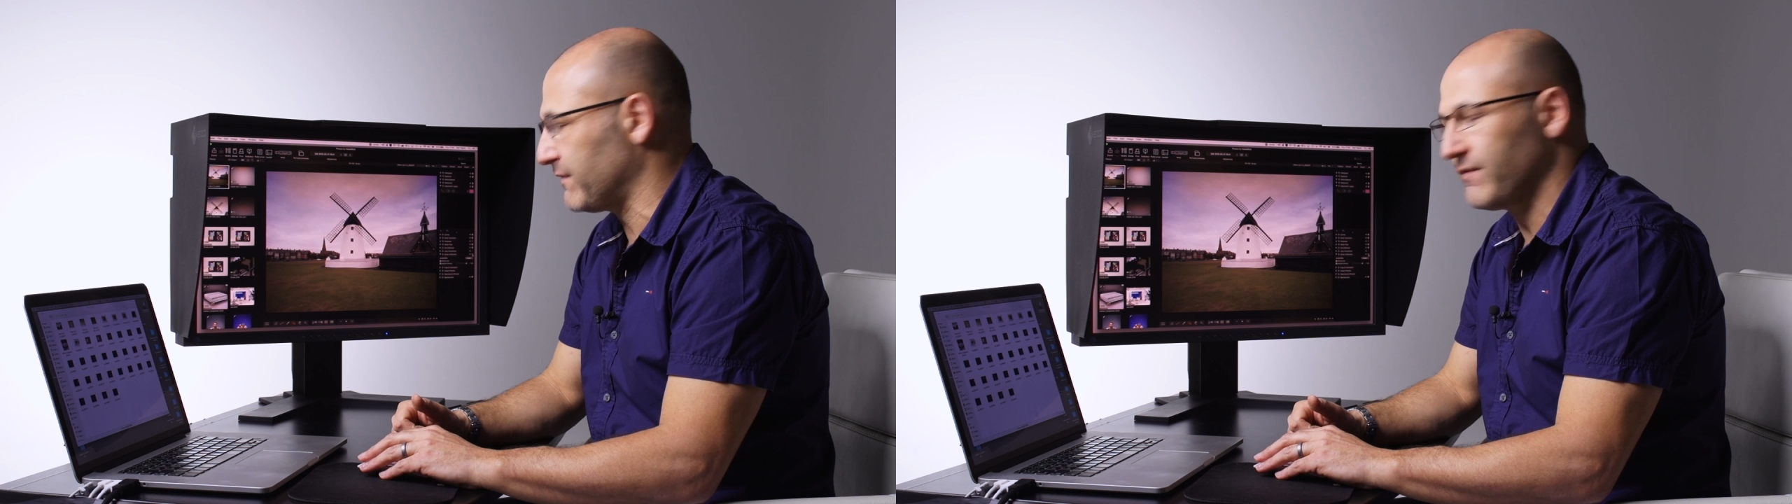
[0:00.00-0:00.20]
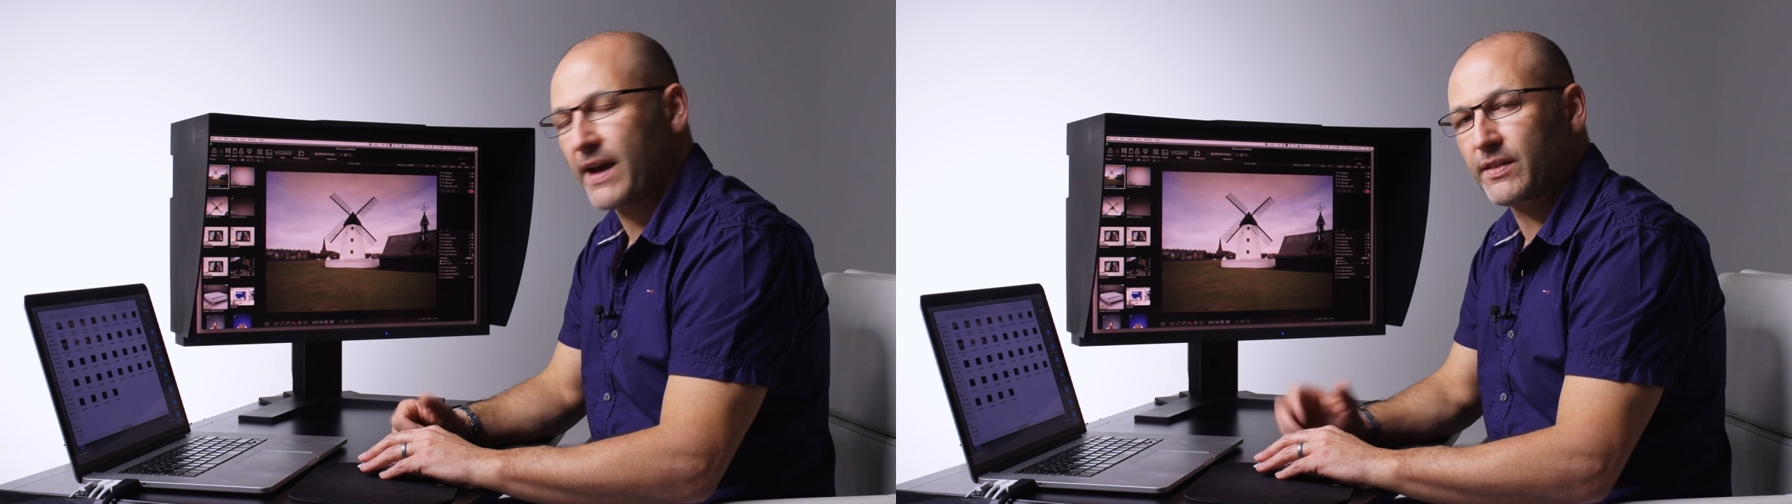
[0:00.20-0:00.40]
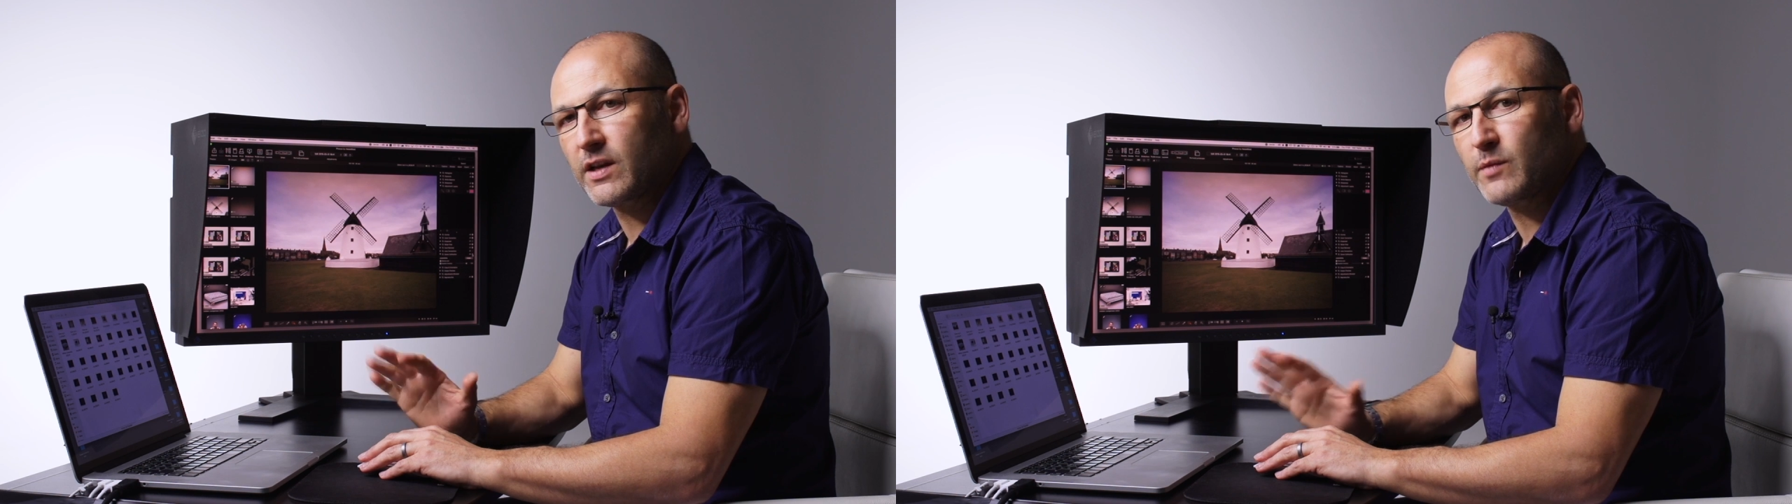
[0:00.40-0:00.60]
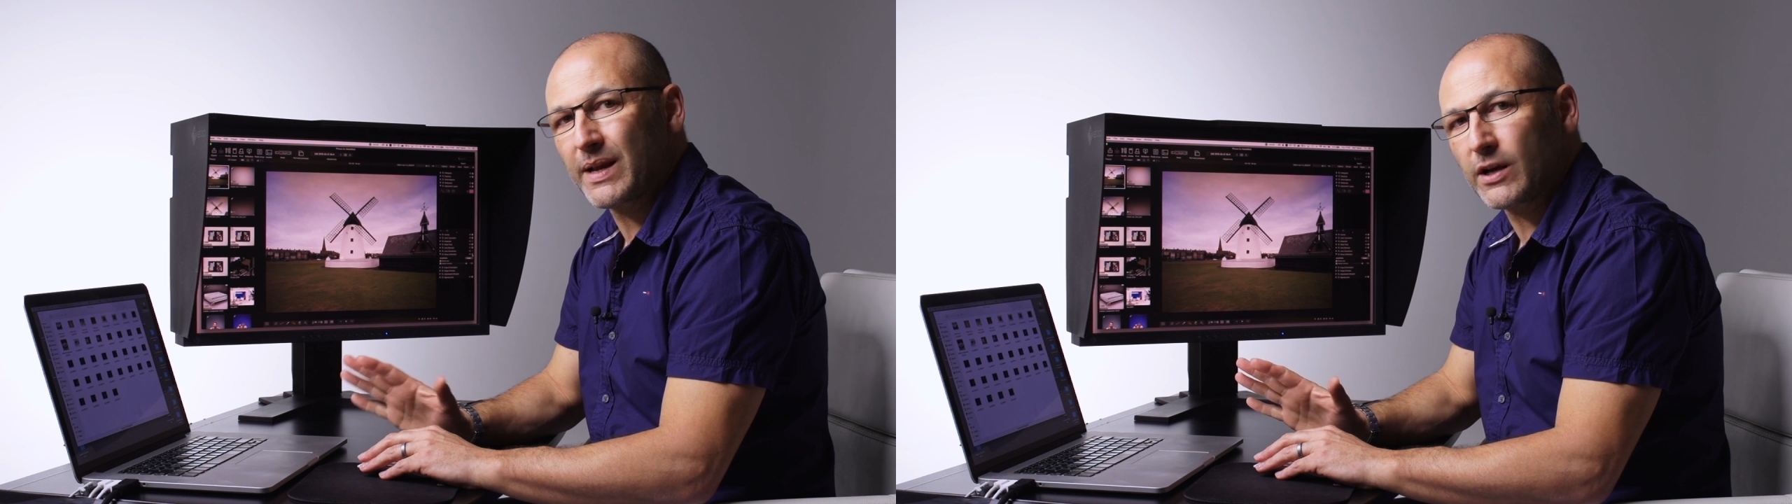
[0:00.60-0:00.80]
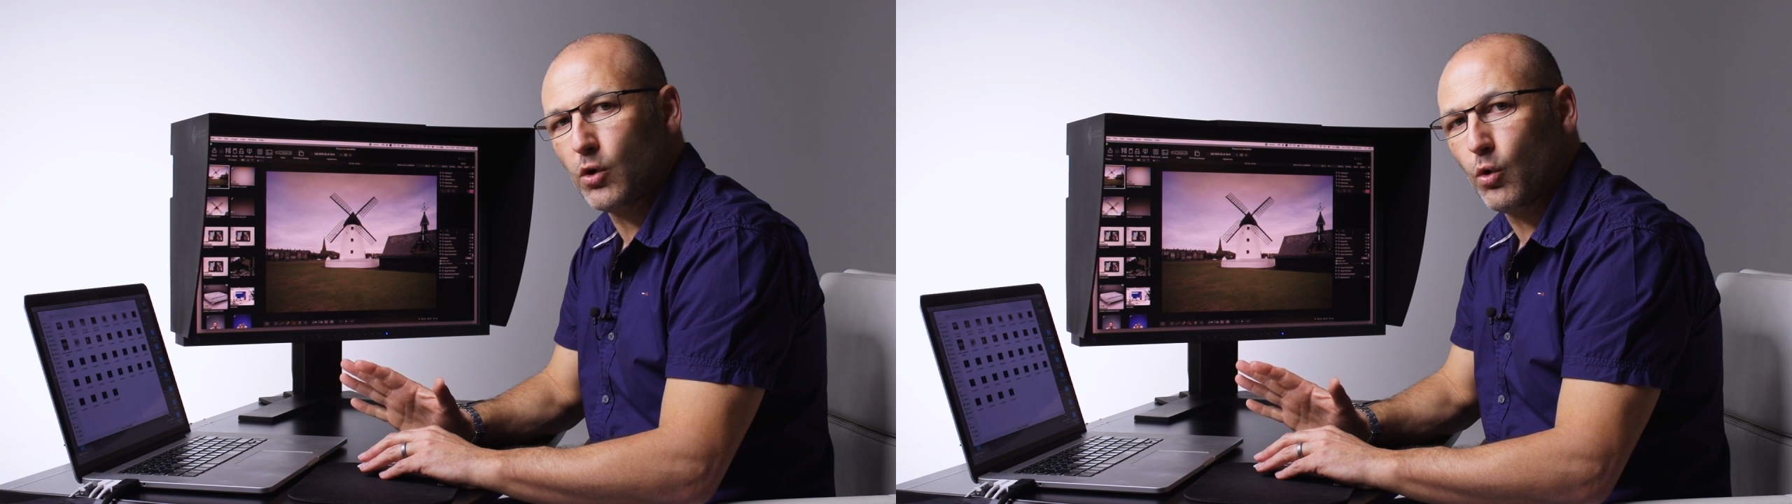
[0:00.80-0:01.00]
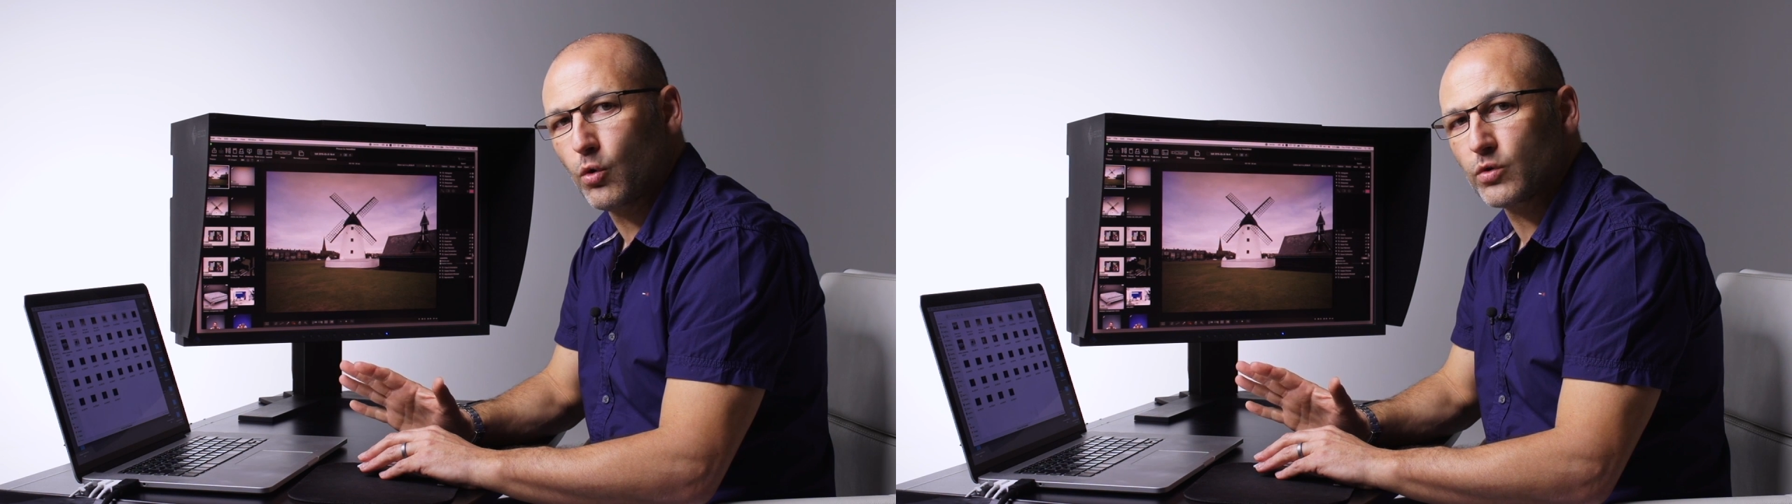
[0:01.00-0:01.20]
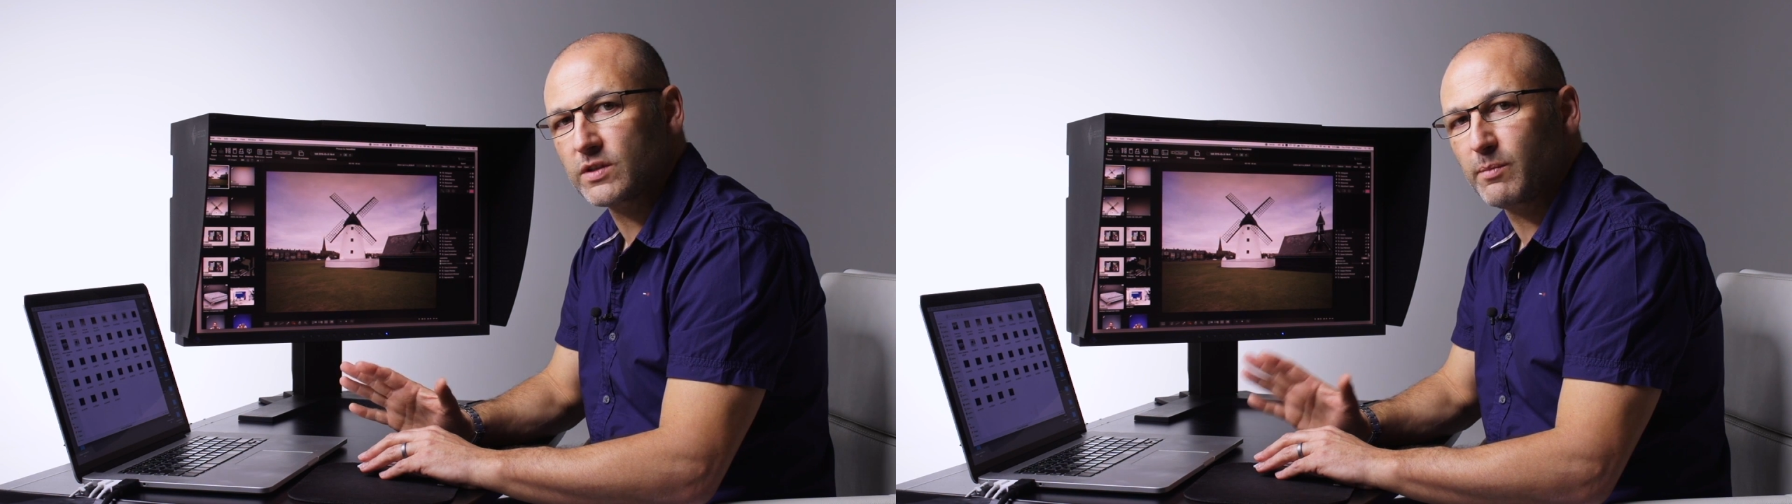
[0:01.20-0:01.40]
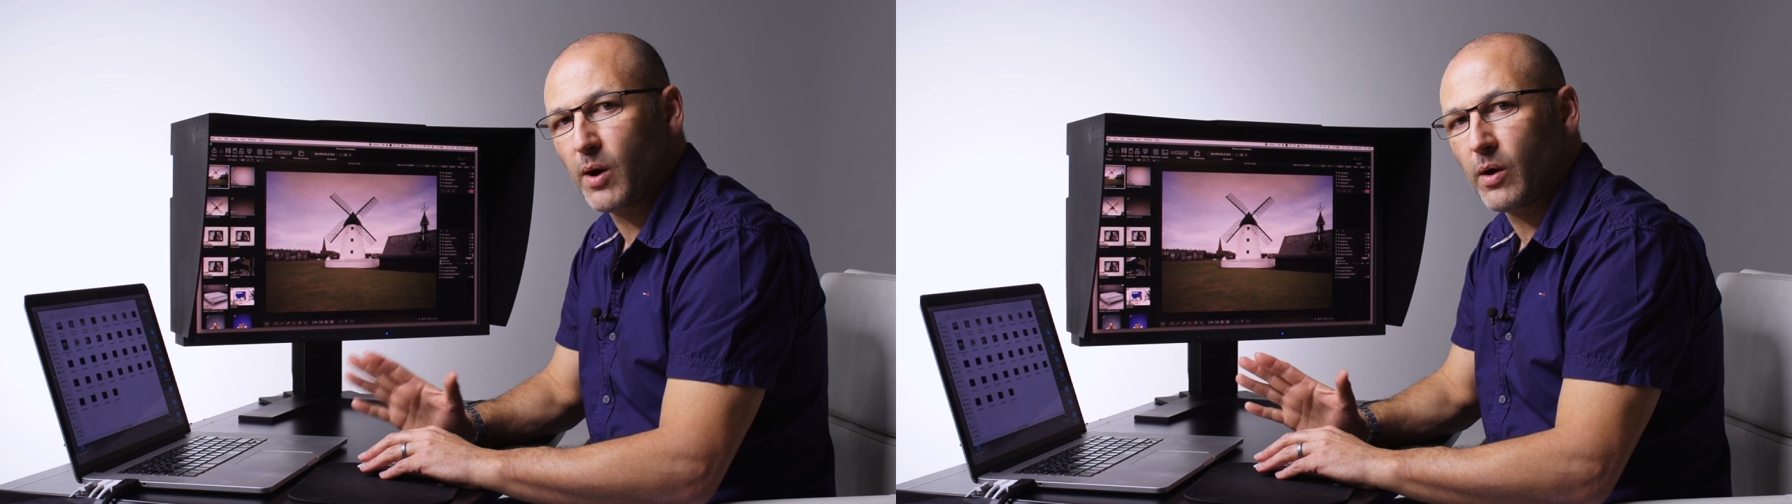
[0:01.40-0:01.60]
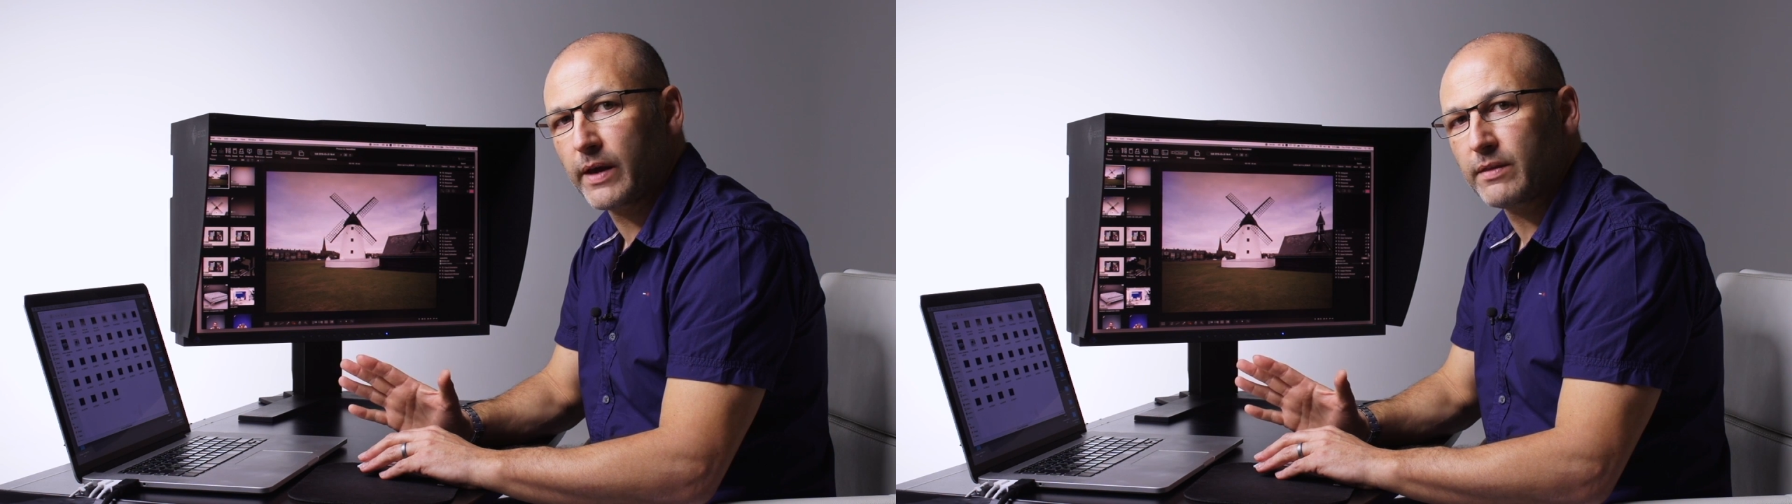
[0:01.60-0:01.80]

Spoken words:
effect that had been caused by